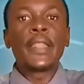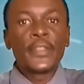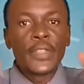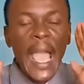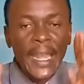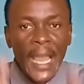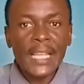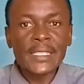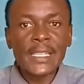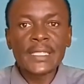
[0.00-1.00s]
the
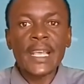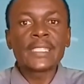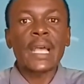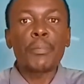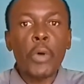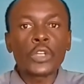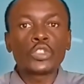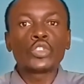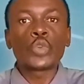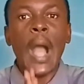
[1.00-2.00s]
analysis is
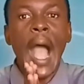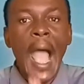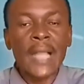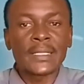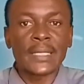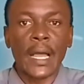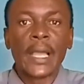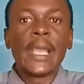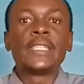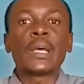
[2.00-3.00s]
supposed to answer,
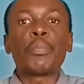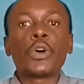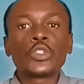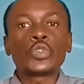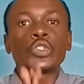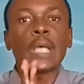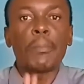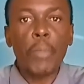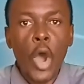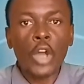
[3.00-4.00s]
is supposed to
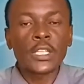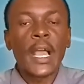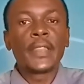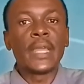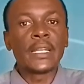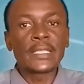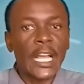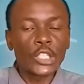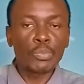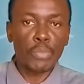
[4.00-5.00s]
support the
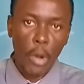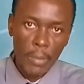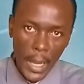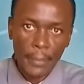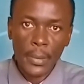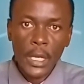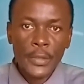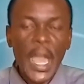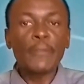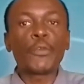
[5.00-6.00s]
research problem.
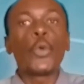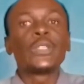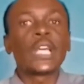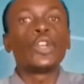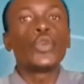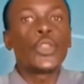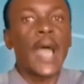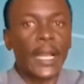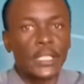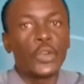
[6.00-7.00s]
Therefore, we shall do
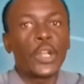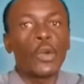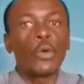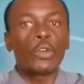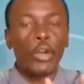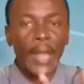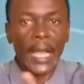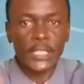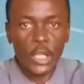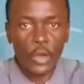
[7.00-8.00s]
that during
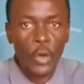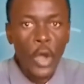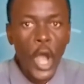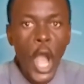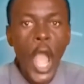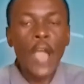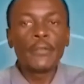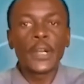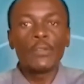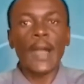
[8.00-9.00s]
conducting
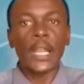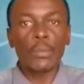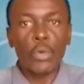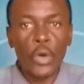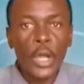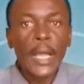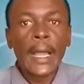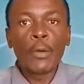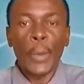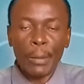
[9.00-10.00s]
every variable
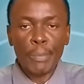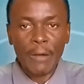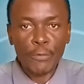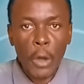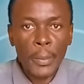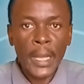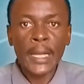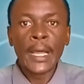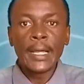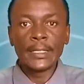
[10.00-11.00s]
when
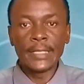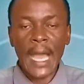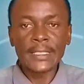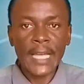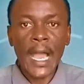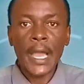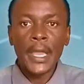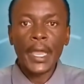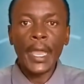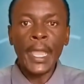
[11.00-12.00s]
performing data
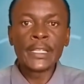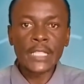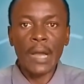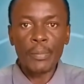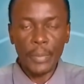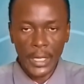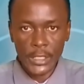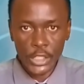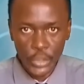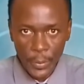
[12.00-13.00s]

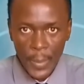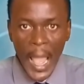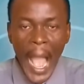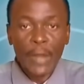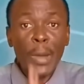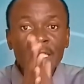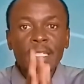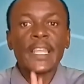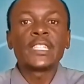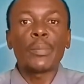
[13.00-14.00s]
interpretation. And once
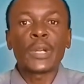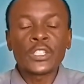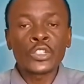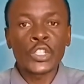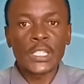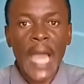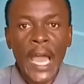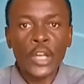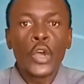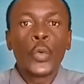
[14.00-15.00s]
the interpretation is
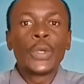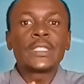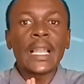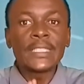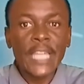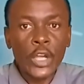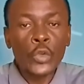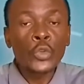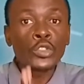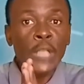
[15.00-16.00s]
done, we shall take
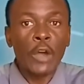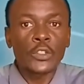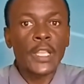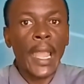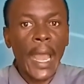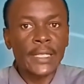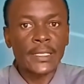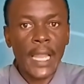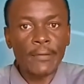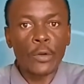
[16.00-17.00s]
it now to the next
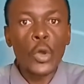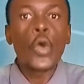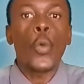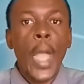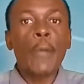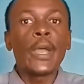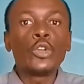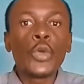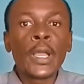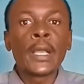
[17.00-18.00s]
level where we are
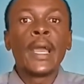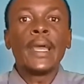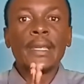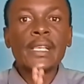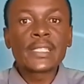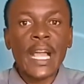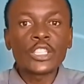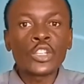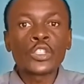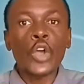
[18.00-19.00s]
doing
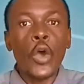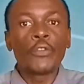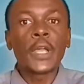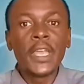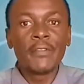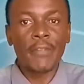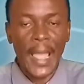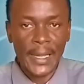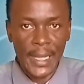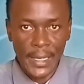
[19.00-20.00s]
discussions of key
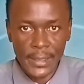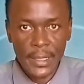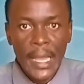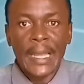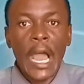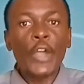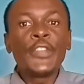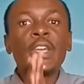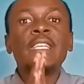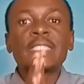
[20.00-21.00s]
findings. Now, in
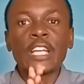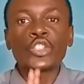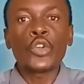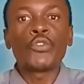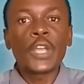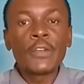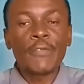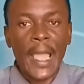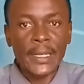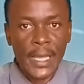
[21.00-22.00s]
the discussion of key
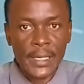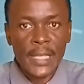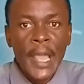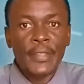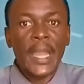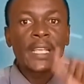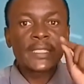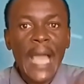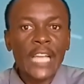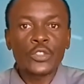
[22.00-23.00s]
findings, the
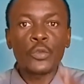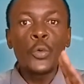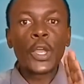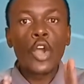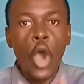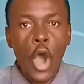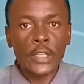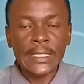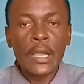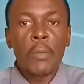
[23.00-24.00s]
result we
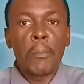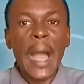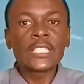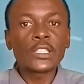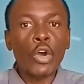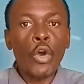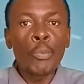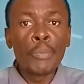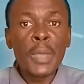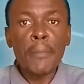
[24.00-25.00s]
got must
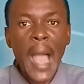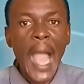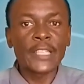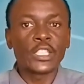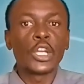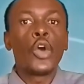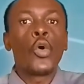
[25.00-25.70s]
be matched